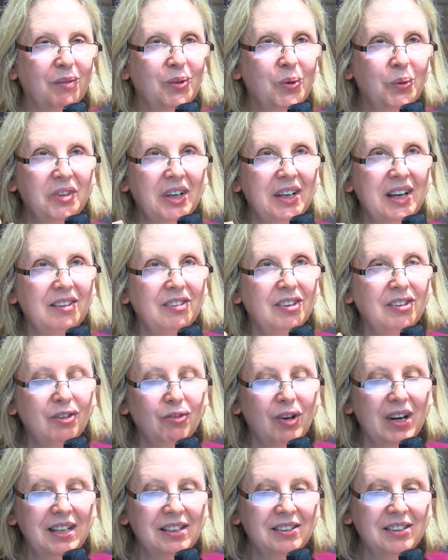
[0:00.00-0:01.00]
of course, it gets
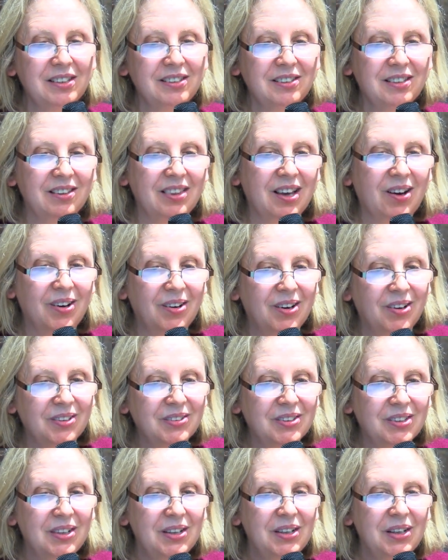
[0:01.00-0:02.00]
straight to the
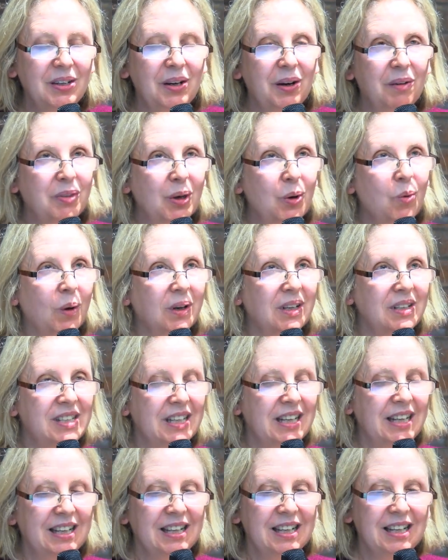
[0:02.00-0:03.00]
heart of the
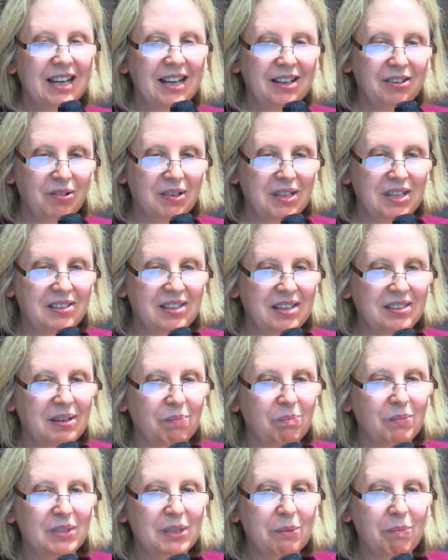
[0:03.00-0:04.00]
quality and criticism
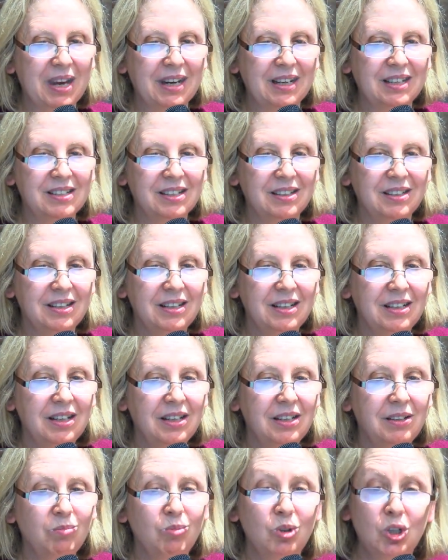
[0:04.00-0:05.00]
debate.
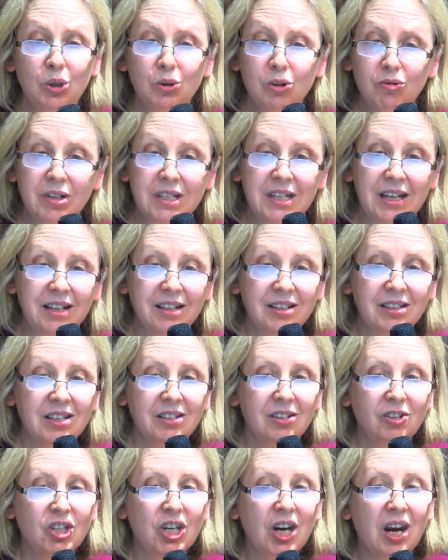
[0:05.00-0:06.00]
Do critics
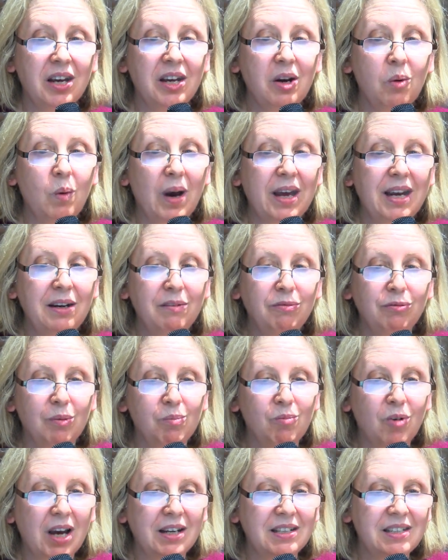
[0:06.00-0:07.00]
shy away
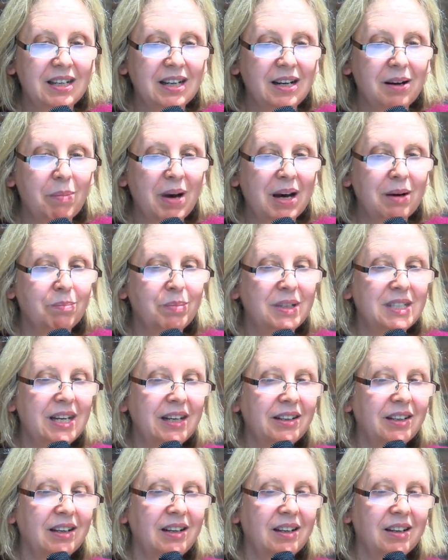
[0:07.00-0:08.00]
from writing about
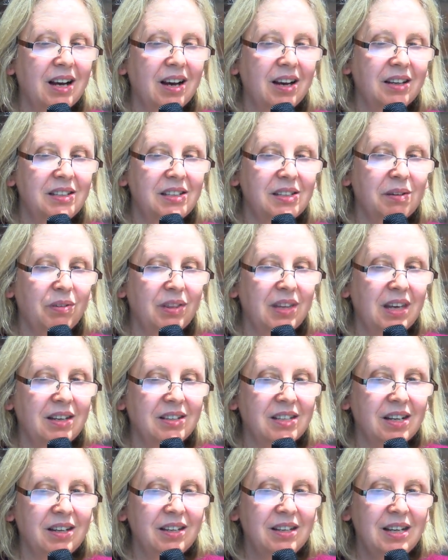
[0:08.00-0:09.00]
particular kinds of
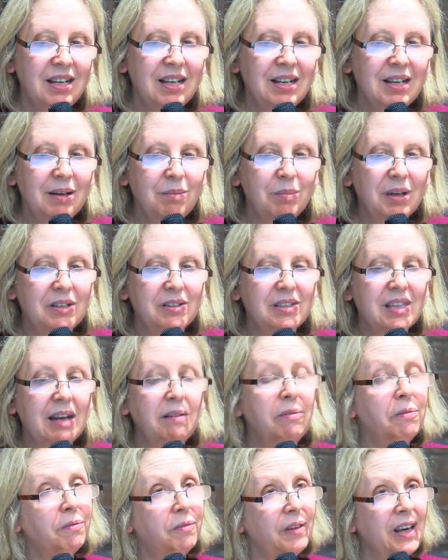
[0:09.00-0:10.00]
theatre because they
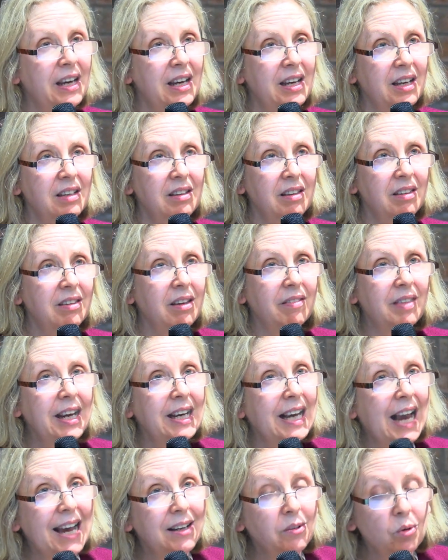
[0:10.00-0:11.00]
fear that they
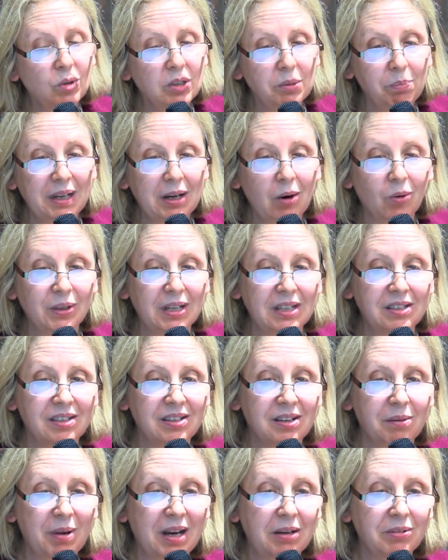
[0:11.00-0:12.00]
cannot be
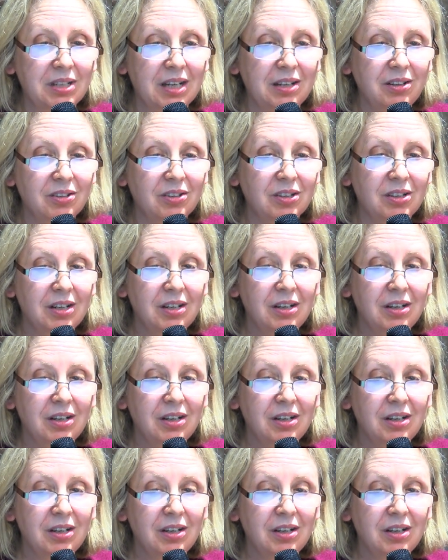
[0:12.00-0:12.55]
honest about it?